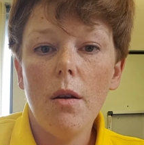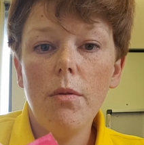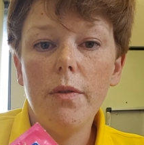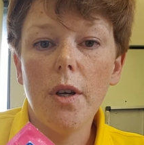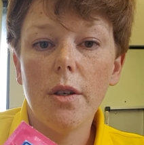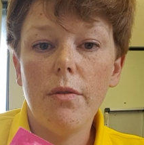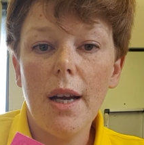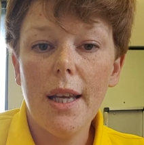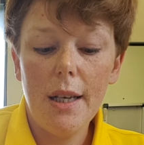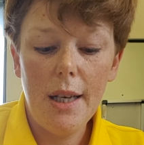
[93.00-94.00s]
we've got a
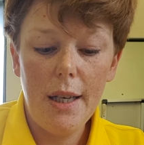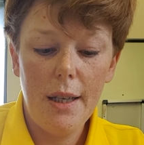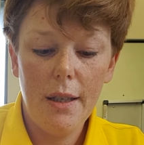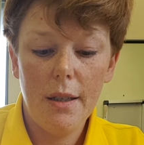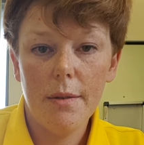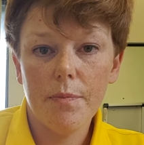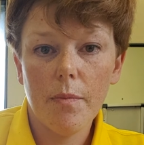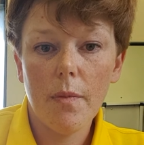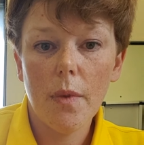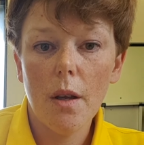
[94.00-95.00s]
regular,
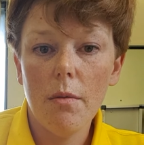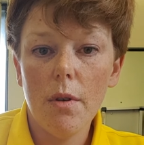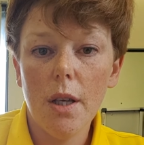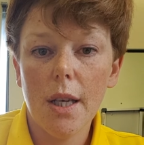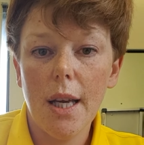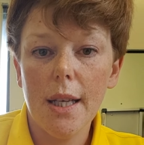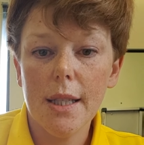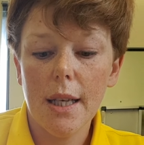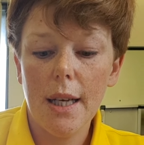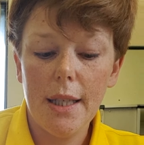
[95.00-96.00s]
we've got a king
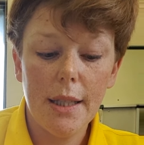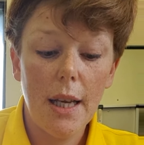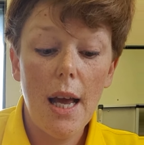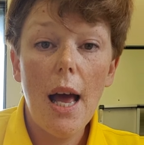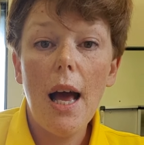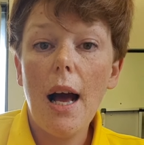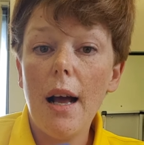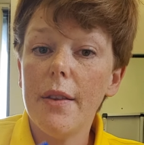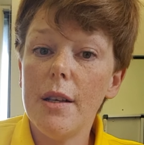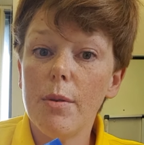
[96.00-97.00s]
size,
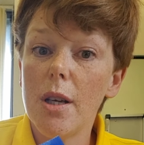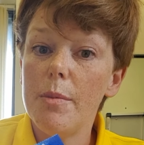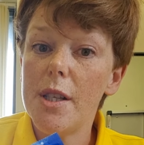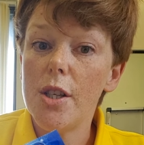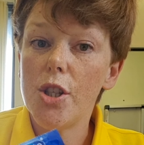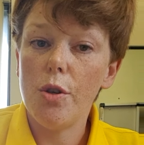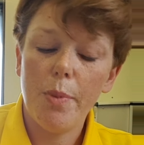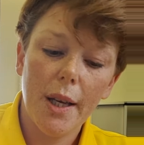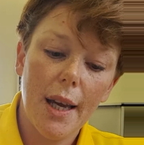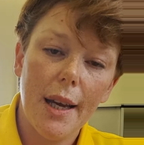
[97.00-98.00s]
and this one comes in a
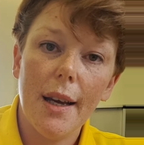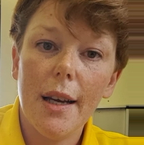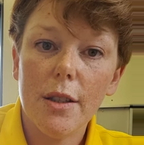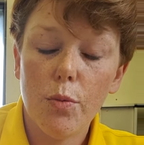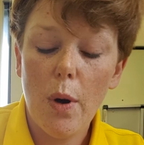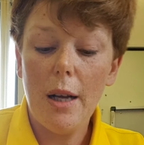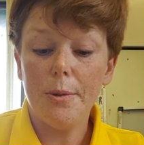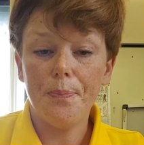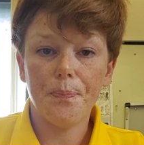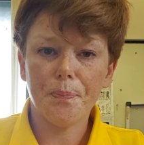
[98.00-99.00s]
super king as well.
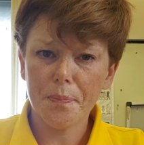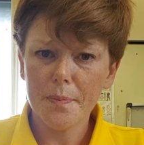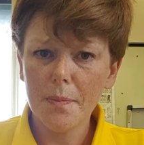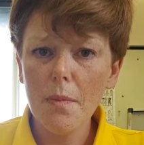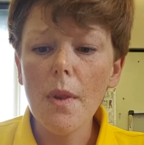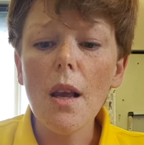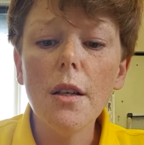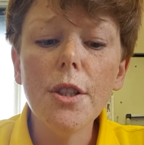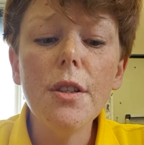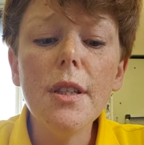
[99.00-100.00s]

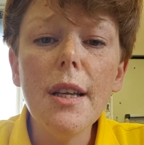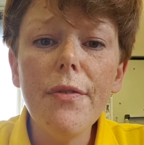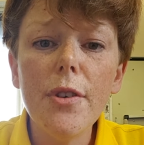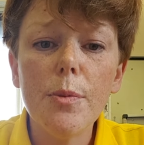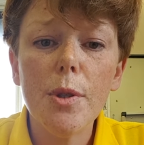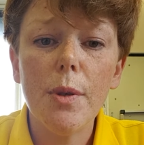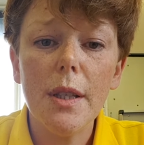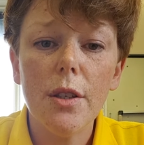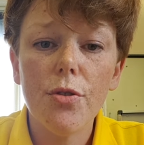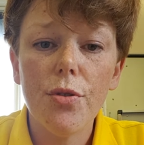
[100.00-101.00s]
So the difference
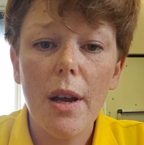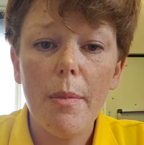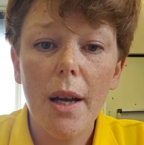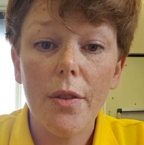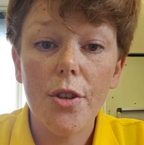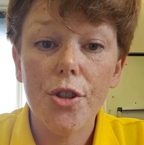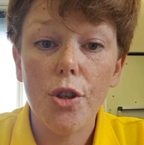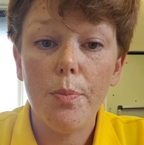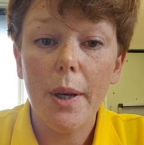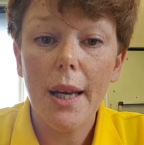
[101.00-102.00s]
between the trim and the
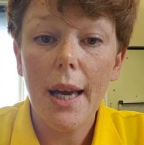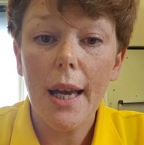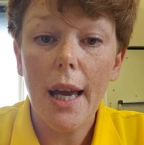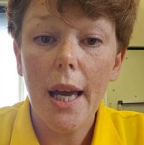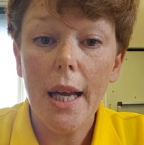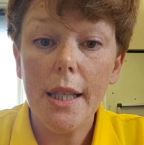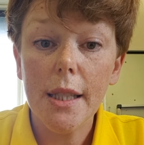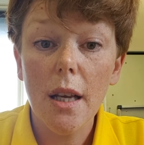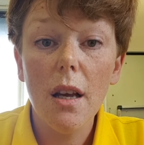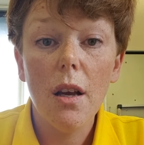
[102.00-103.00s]
super king is
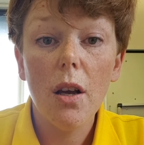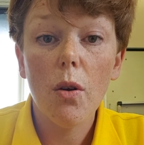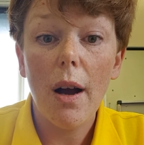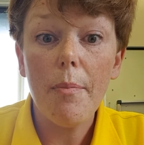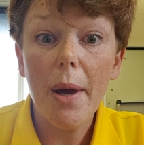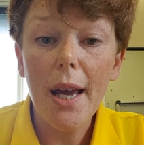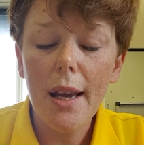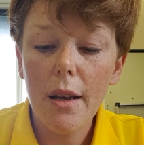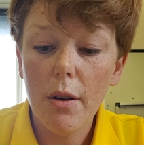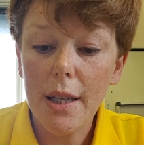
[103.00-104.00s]
quite
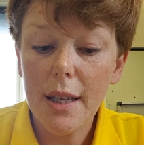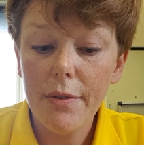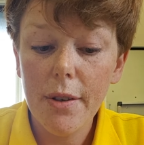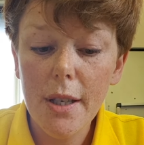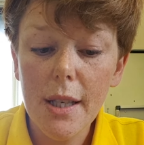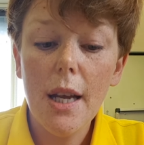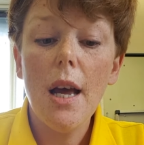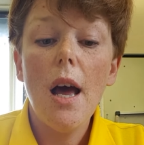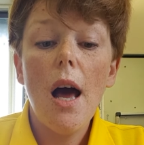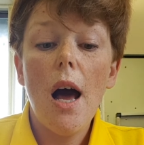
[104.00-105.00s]
big, quite different.
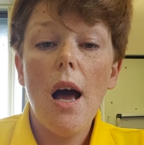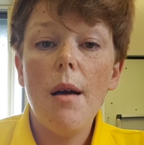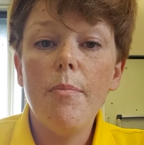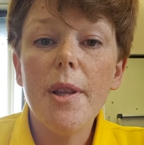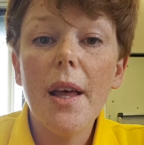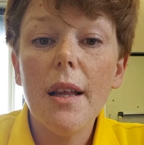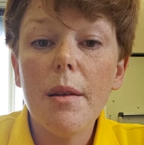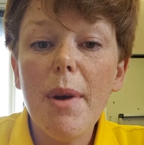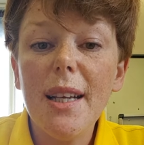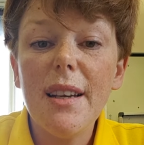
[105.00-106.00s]
But the
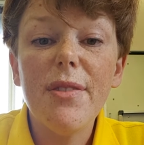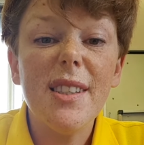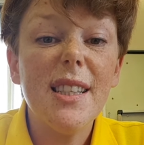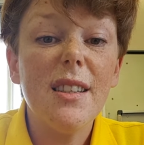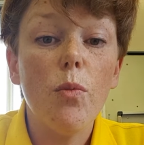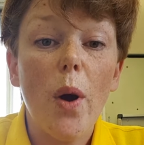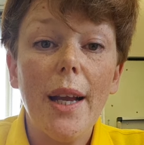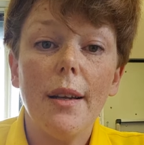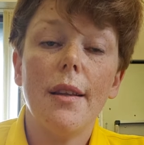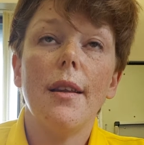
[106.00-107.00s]
main difference is the
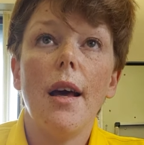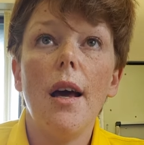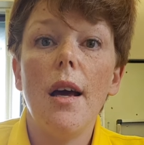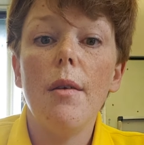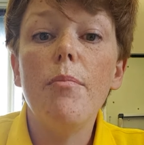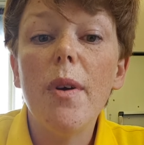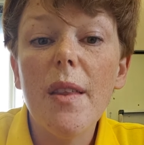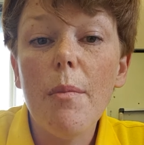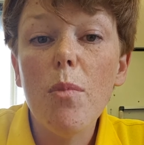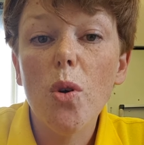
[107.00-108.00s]
width.
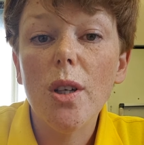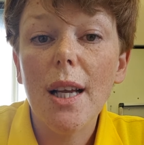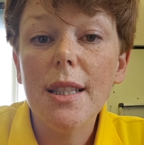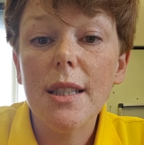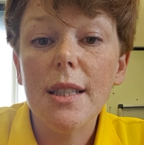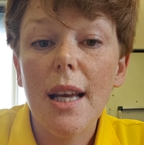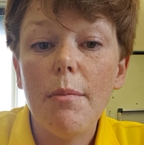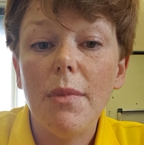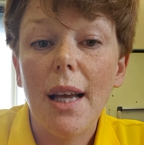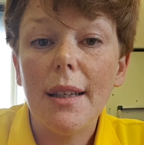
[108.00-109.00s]
They're more or less the
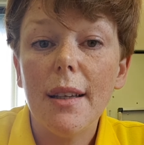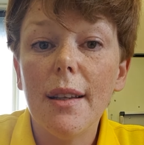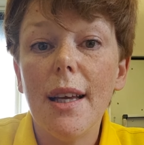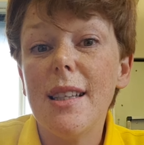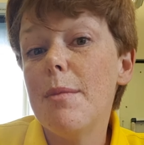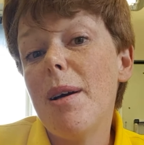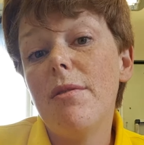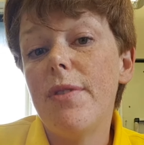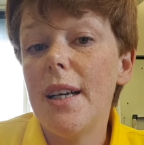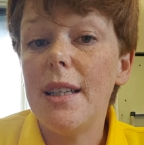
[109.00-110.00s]
same length. It's about
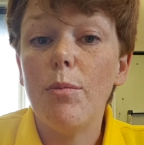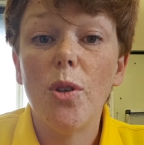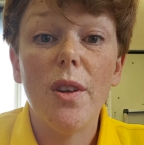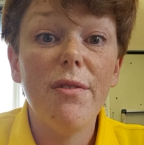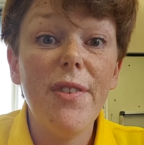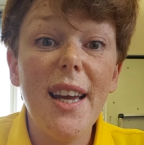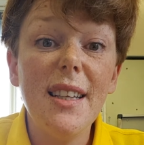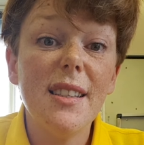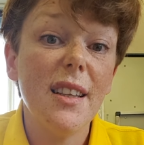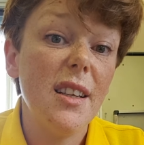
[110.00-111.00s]
finding one that
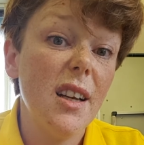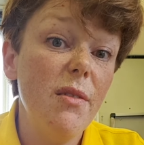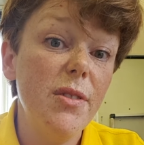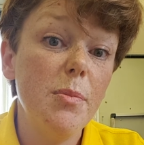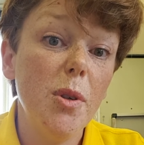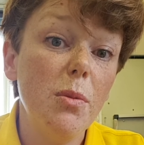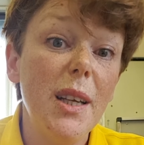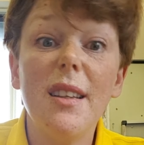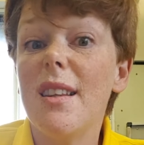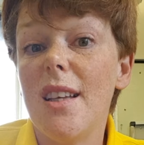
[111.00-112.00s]
fits, that you're comfortable
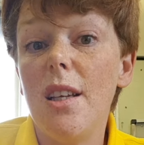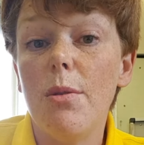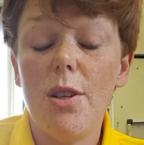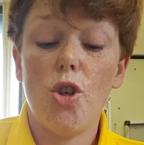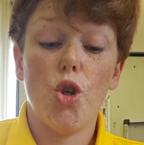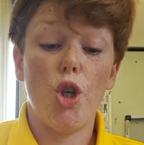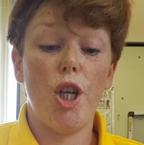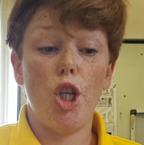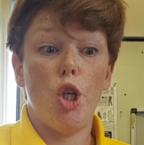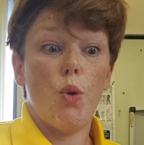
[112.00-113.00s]
with and that you enjoy
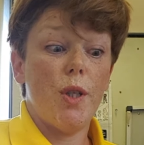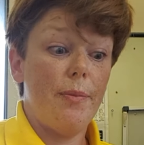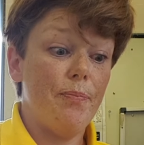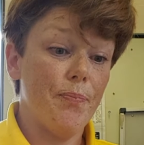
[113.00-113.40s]
using.